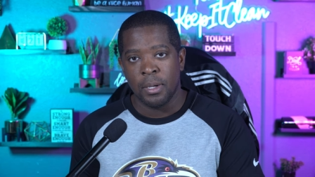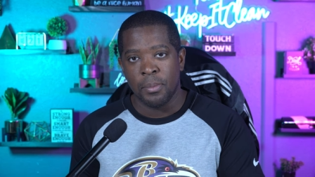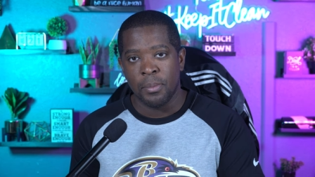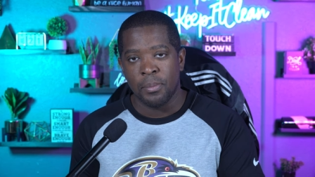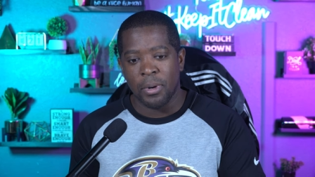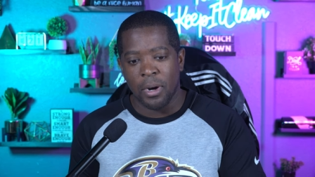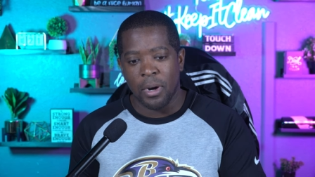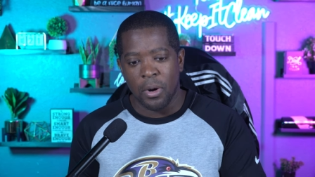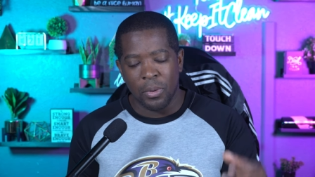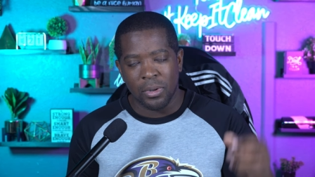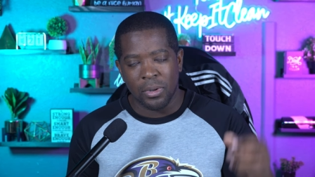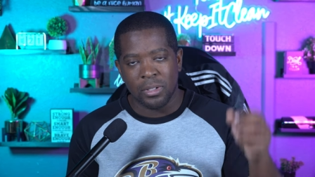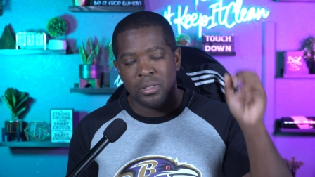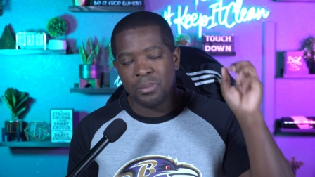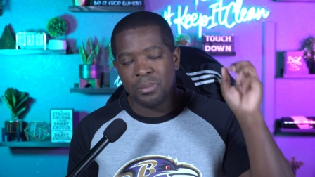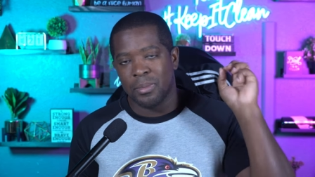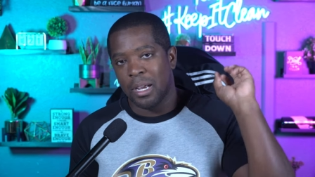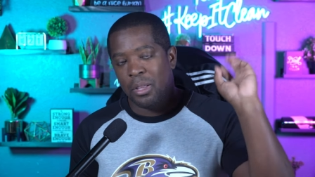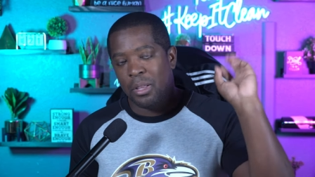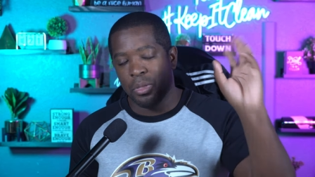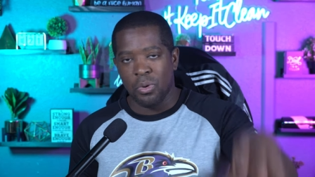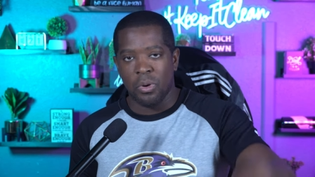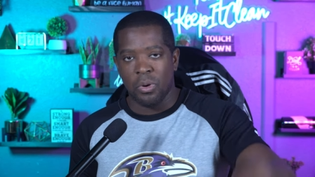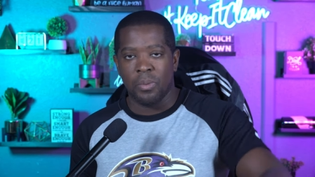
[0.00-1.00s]
But what if
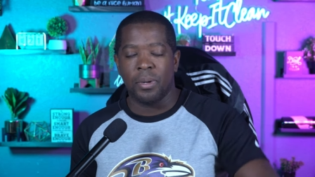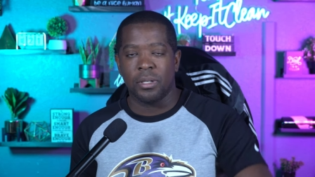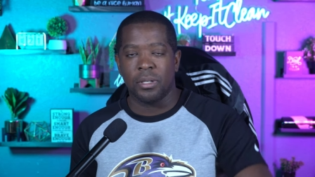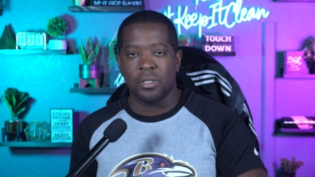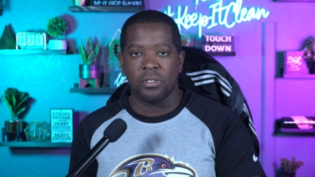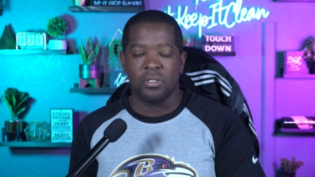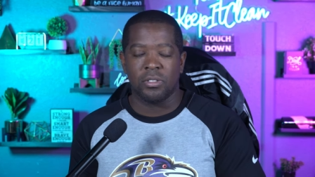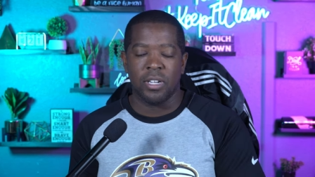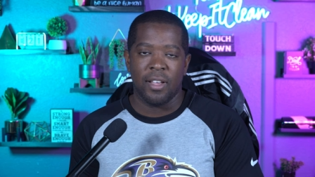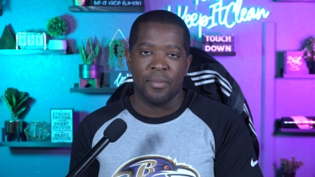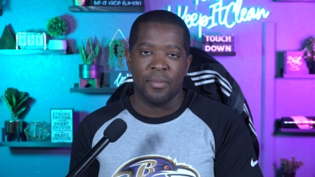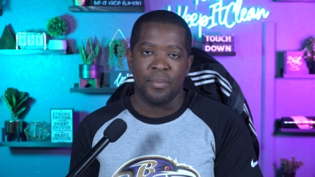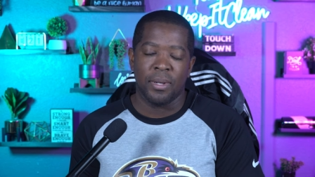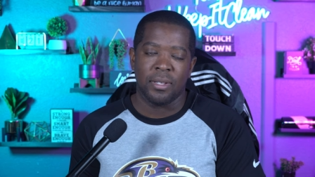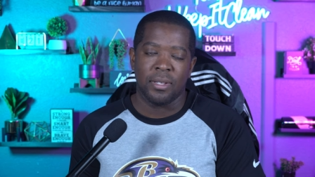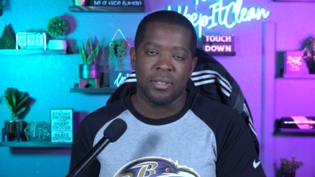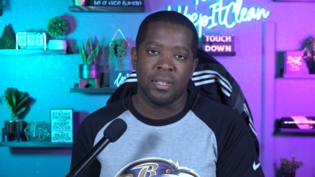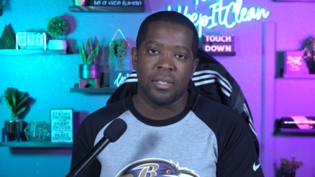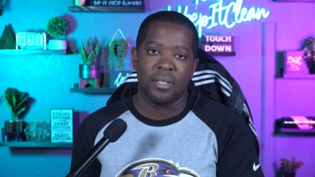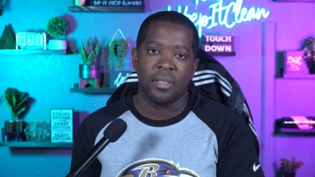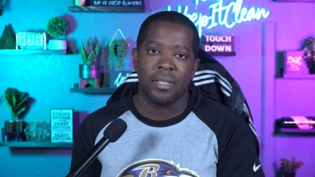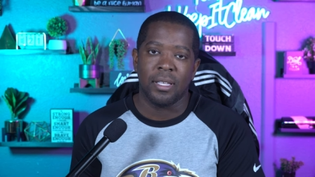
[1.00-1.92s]
somebody threw a bunch of draft picks at